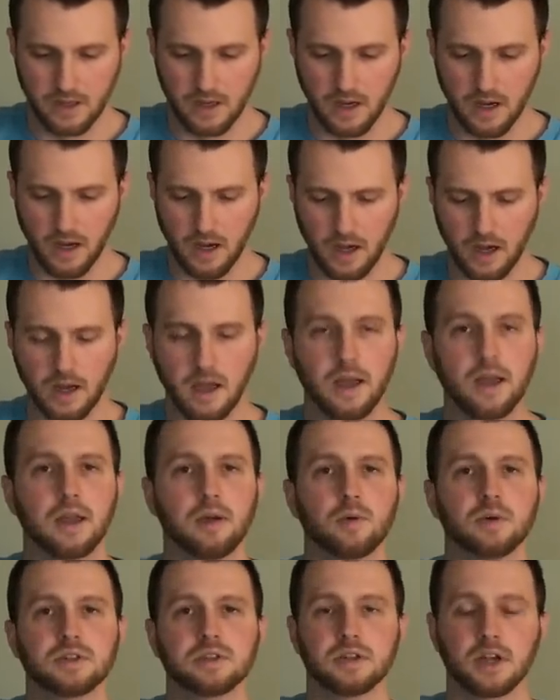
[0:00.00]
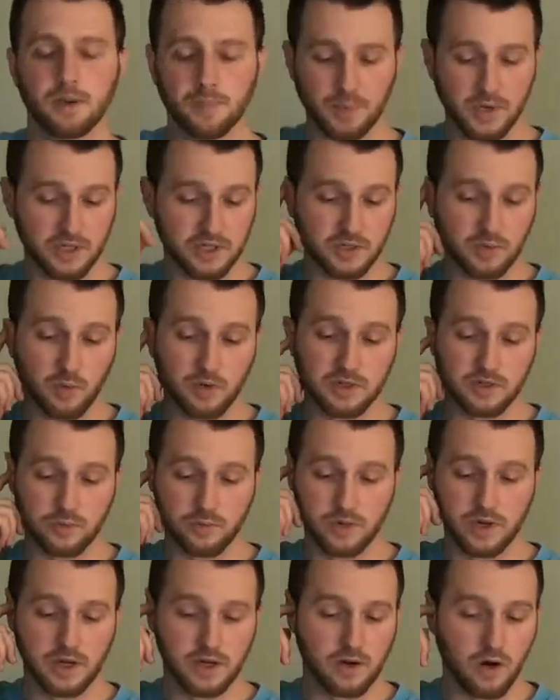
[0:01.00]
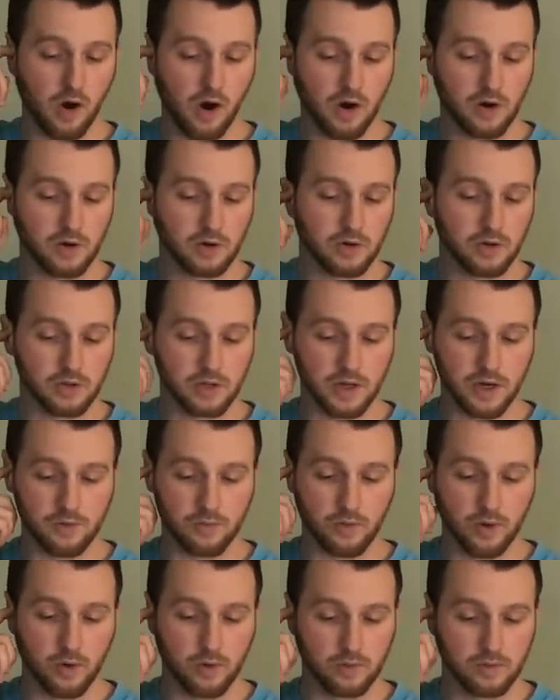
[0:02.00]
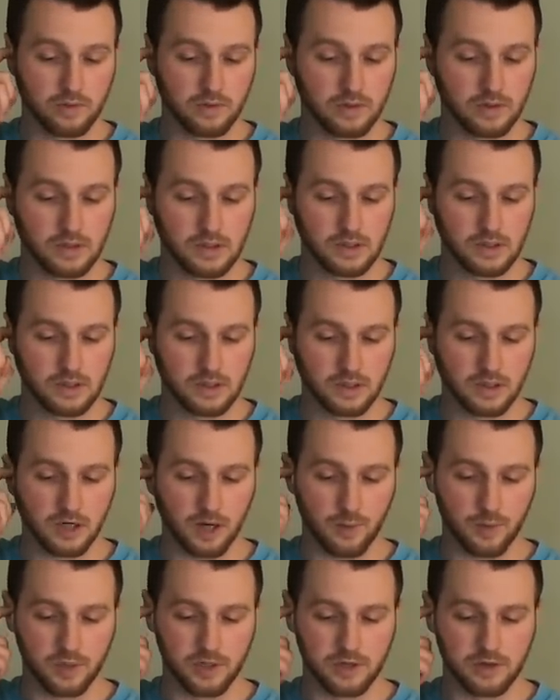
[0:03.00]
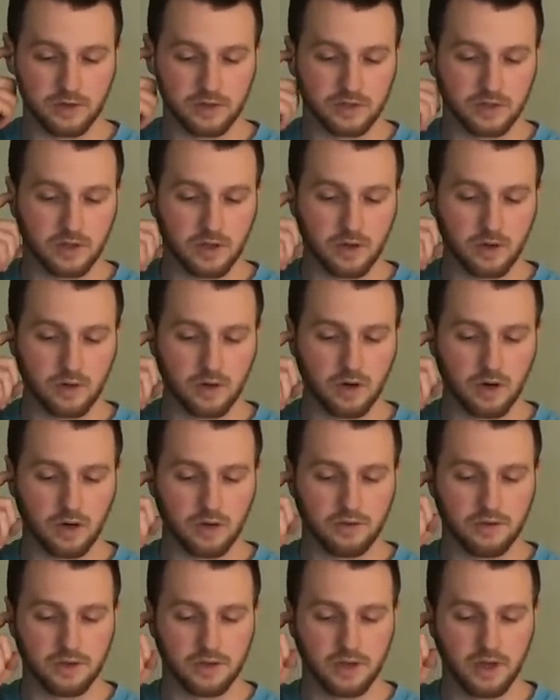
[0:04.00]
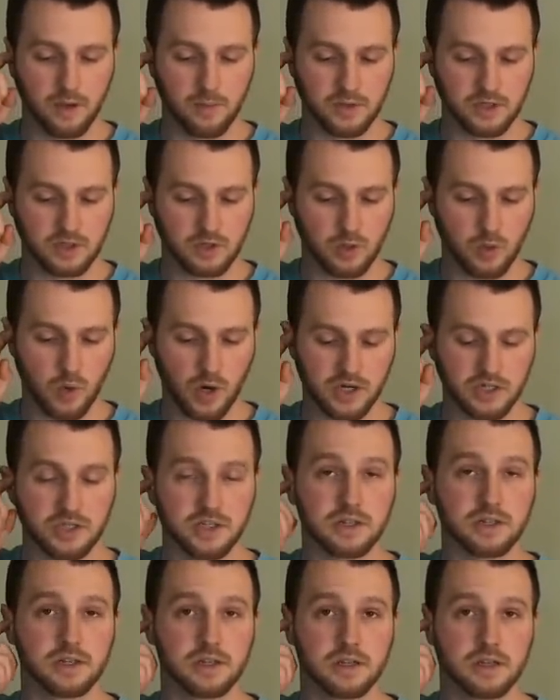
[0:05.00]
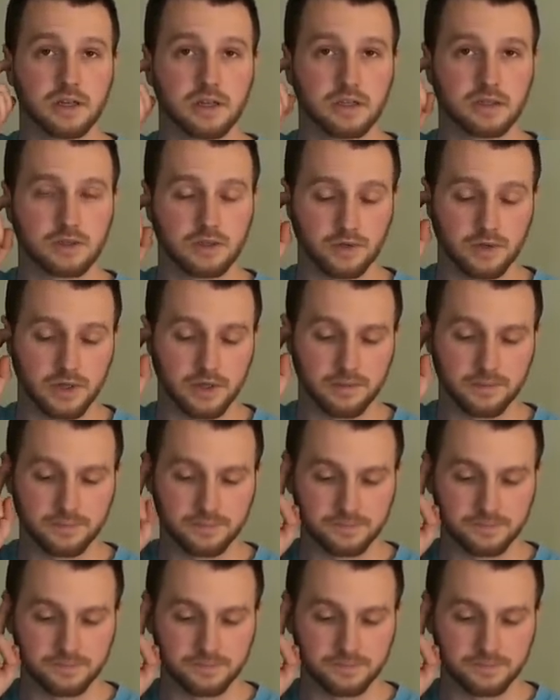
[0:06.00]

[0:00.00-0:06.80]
Hey, what's up? I just wanted to read an article I wrote a couple years ago called The Dumbest Question in History.